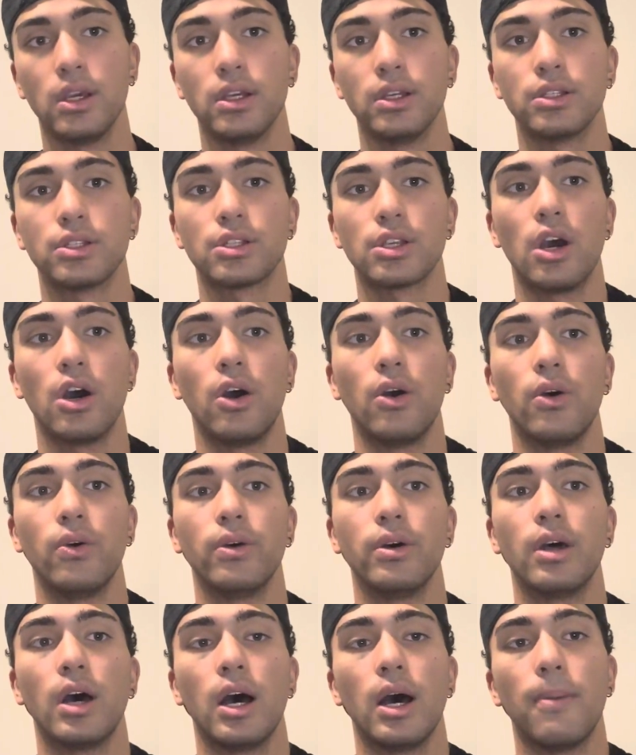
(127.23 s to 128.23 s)
So
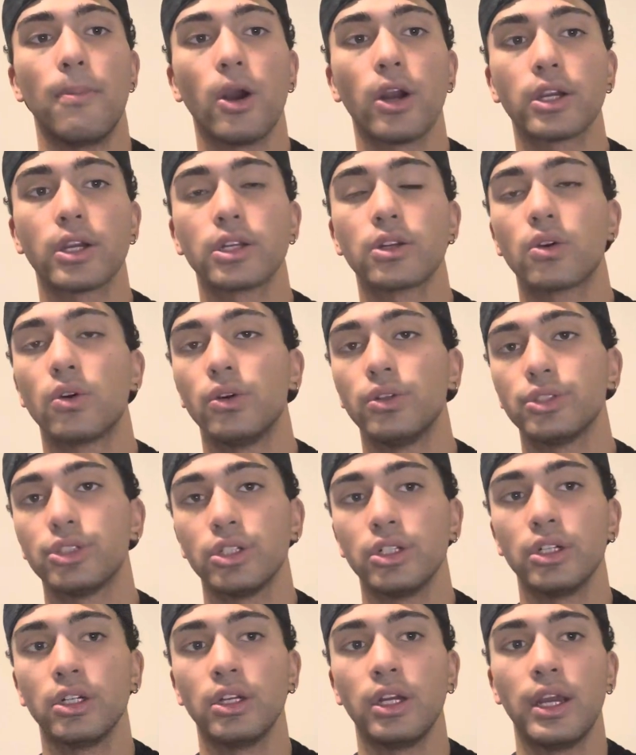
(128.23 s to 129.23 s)
market
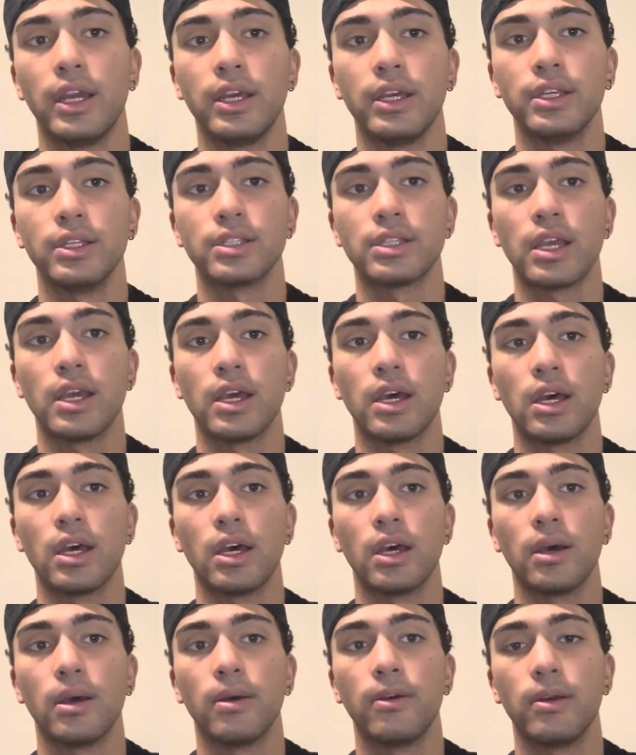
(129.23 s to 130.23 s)
culture is
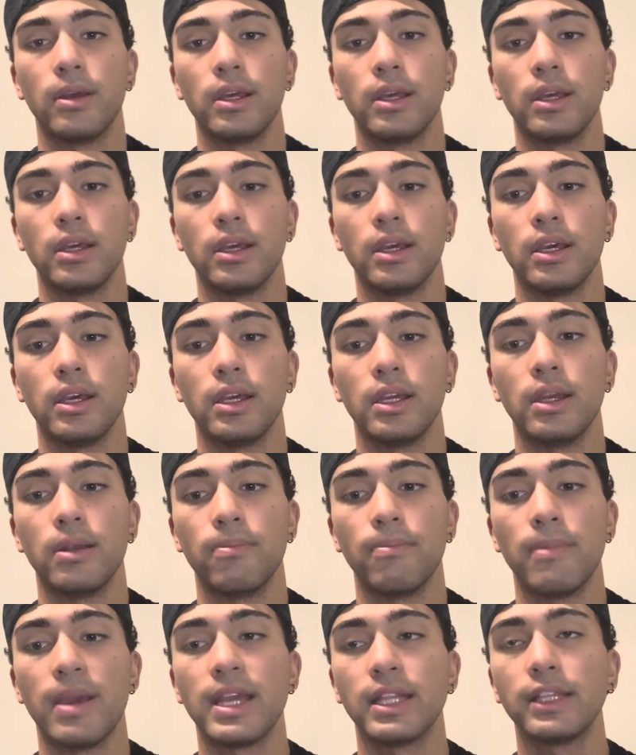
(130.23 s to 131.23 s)
it
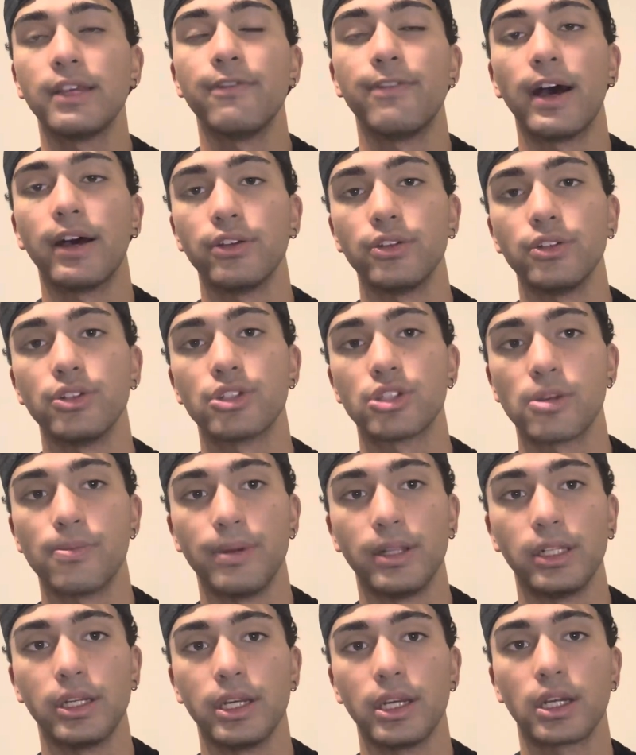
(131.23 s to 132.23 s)
mainly values
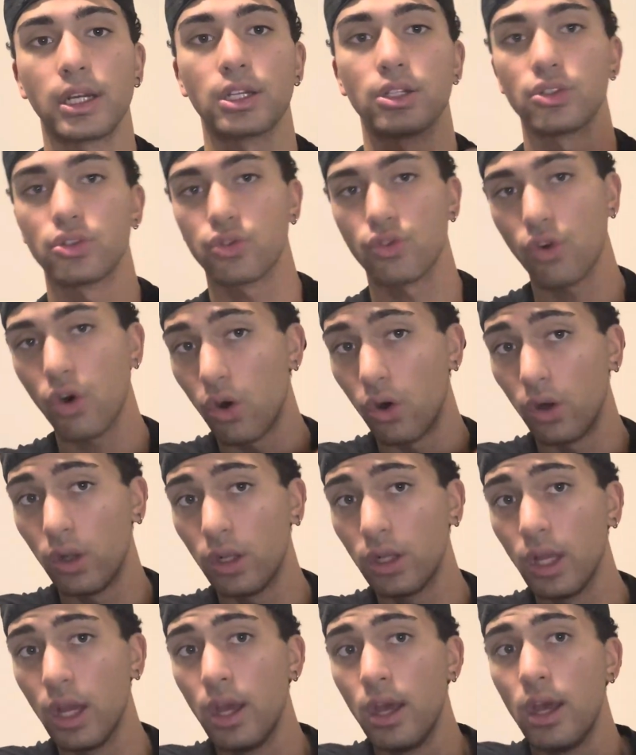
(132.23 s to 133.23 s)
stability and
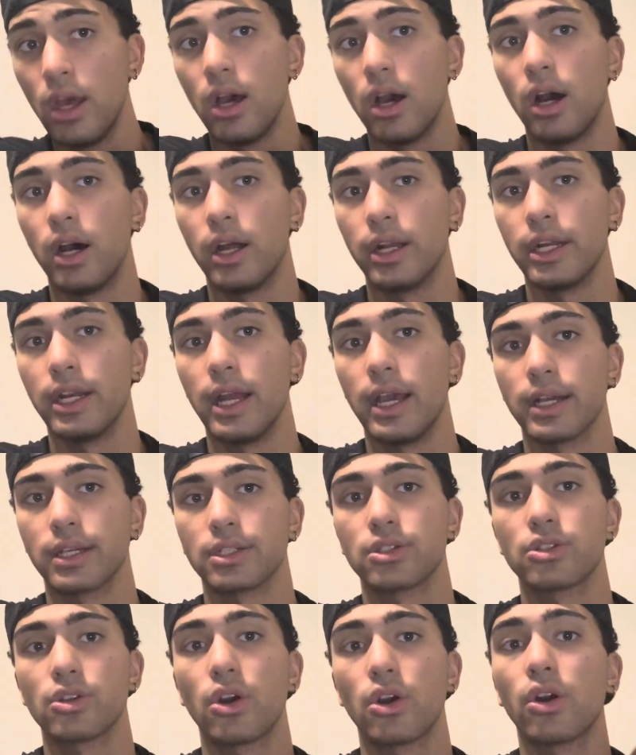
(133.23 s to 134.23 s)
control on an
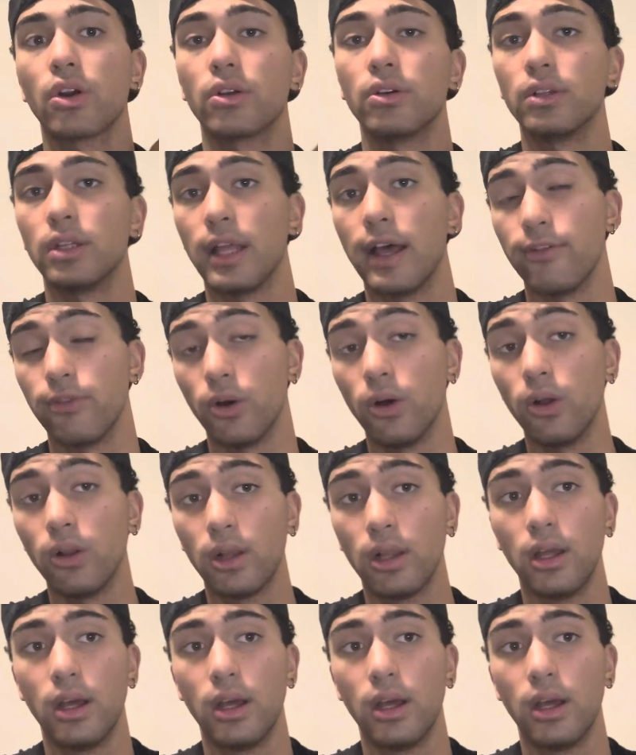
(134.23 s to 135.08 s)
external level,